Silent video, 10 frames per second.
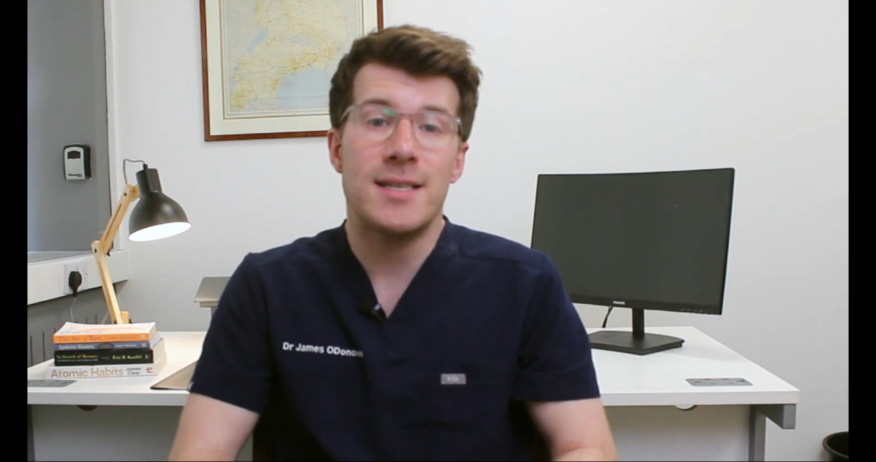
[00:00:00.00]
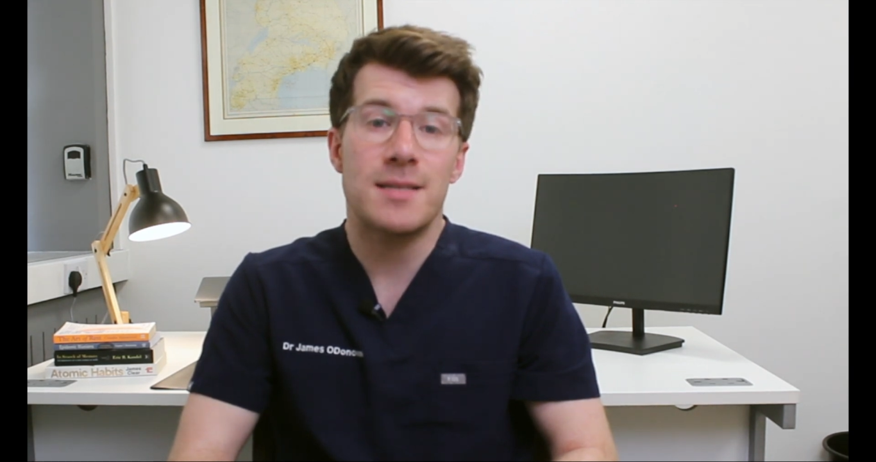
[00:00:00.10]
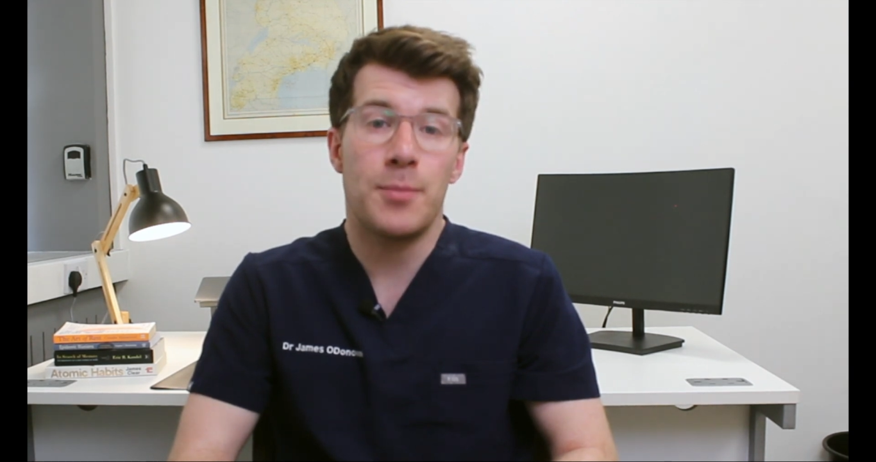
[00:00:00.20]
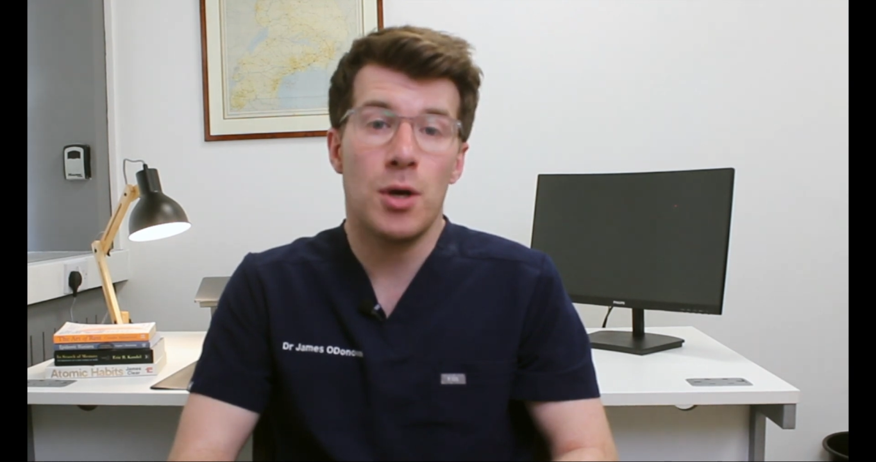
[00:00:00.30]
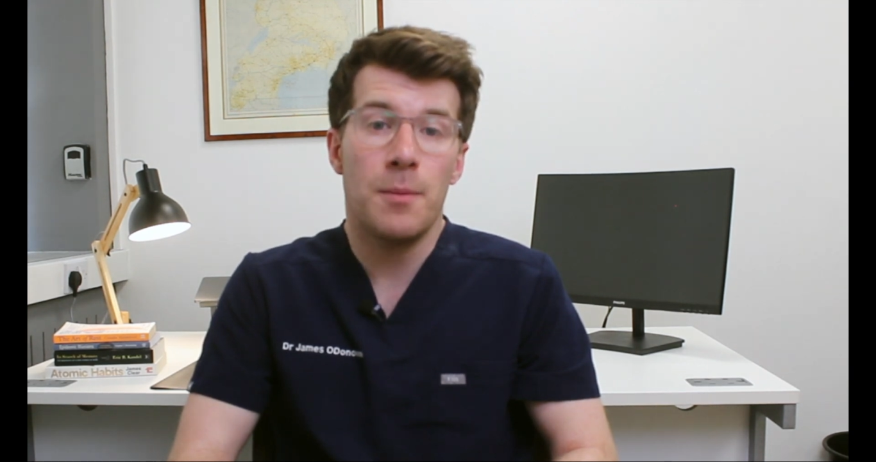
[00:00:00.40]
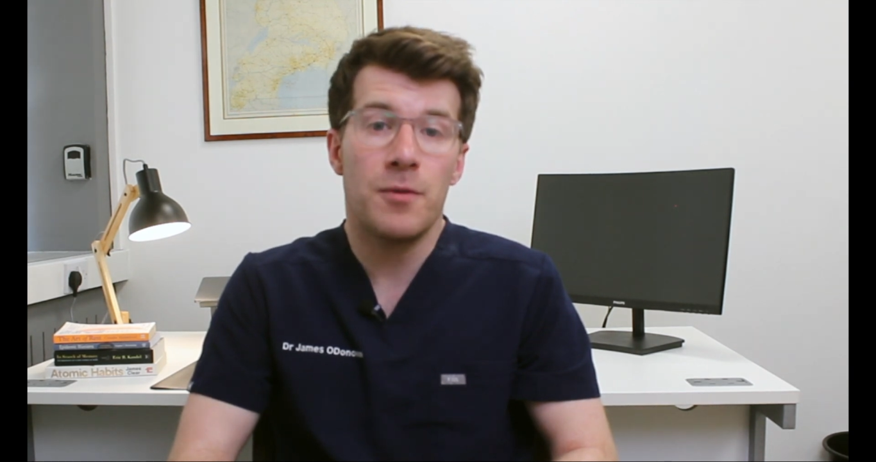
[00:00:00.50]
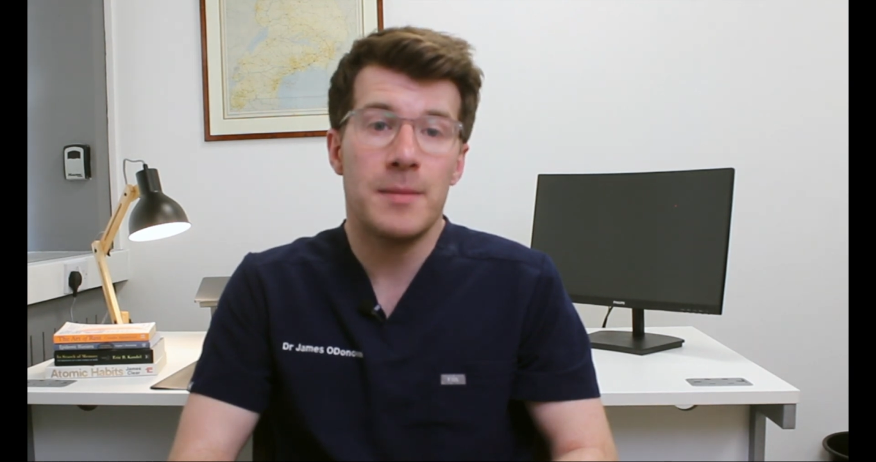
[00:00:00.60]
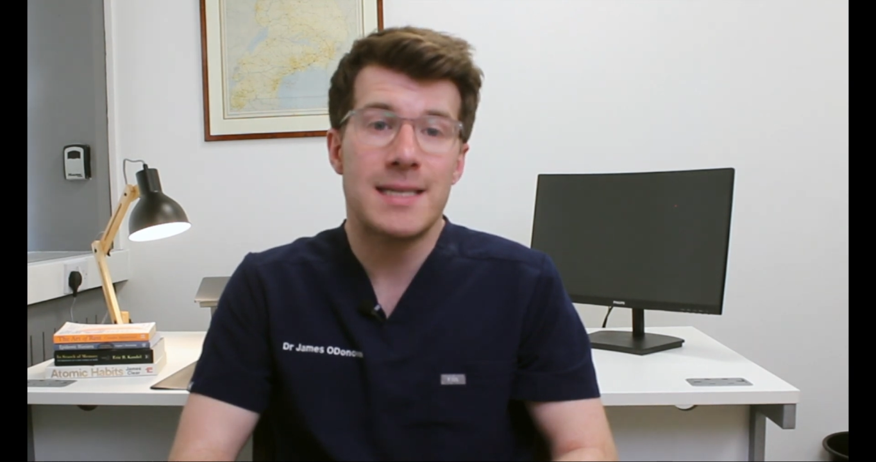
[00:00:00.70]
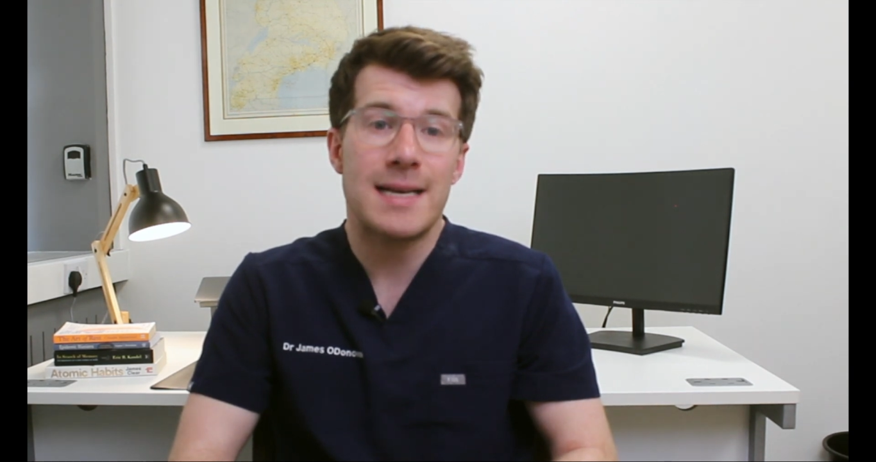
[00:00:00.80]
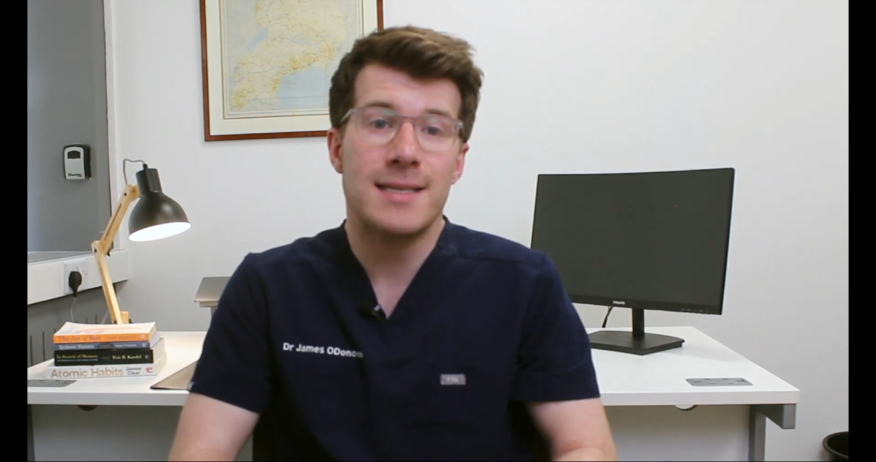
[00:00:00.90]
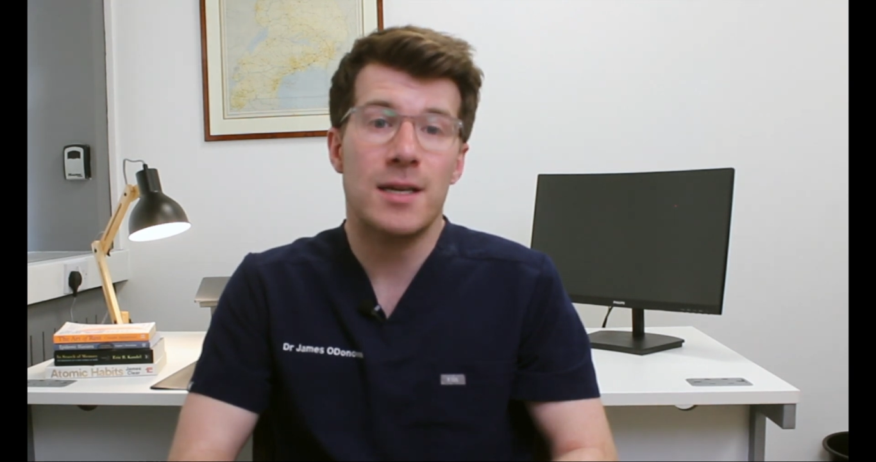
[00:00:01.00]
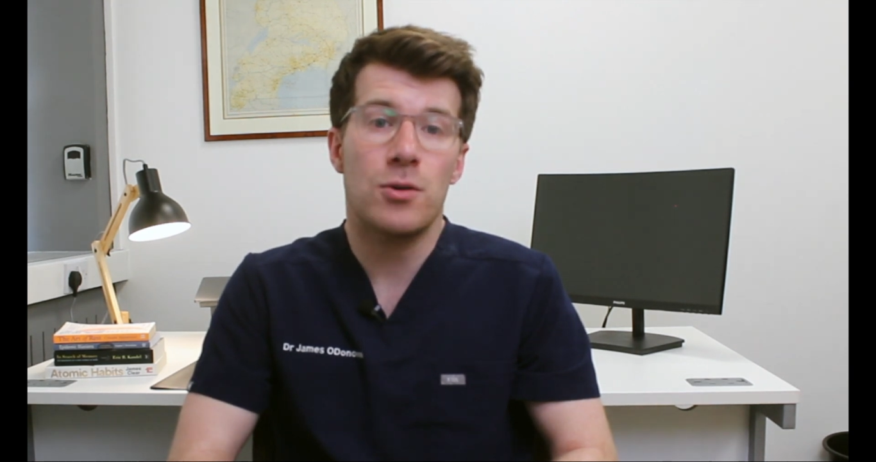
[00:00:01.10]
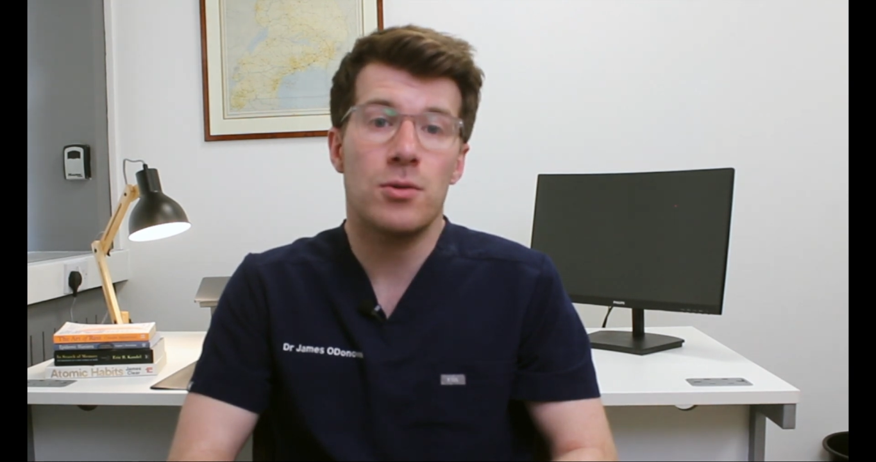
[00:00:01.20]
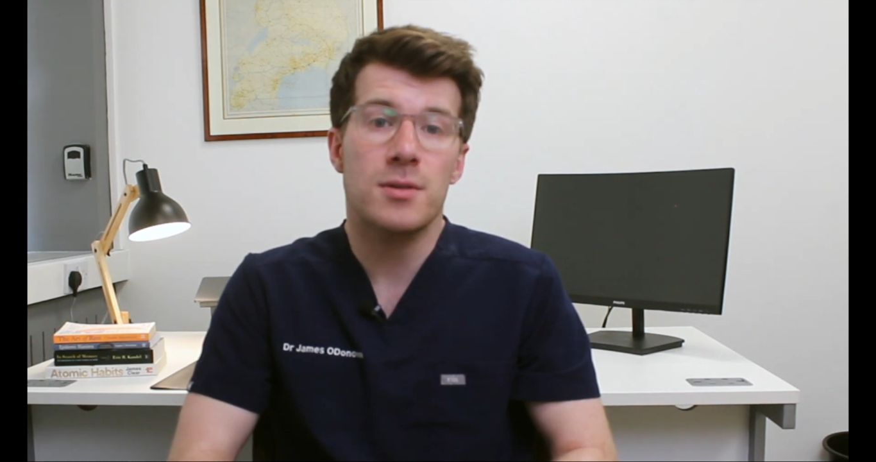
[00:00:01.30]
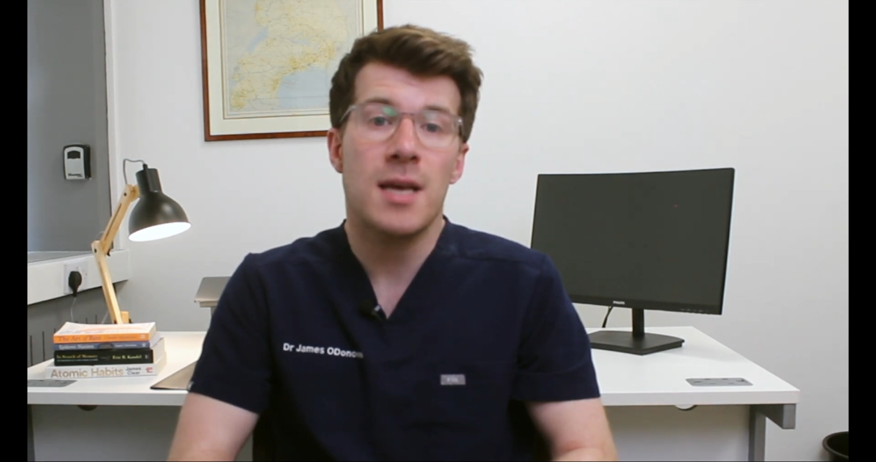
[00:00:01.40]
sperm from the
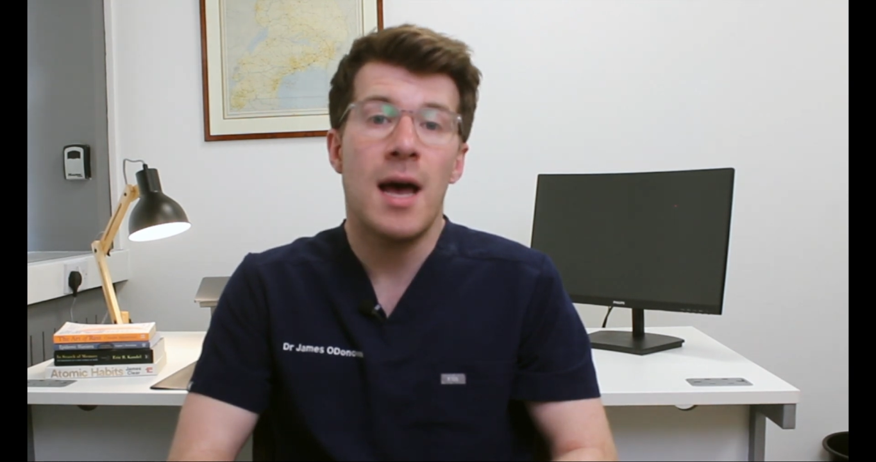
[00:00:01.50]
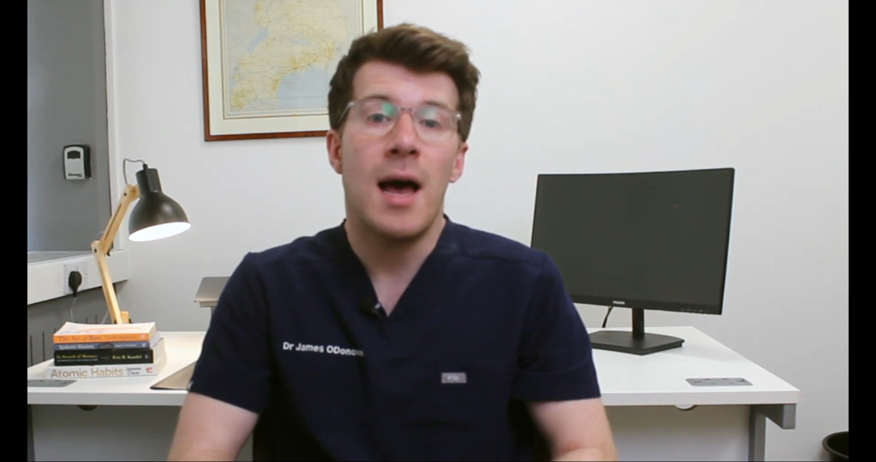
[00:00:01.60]
testicles,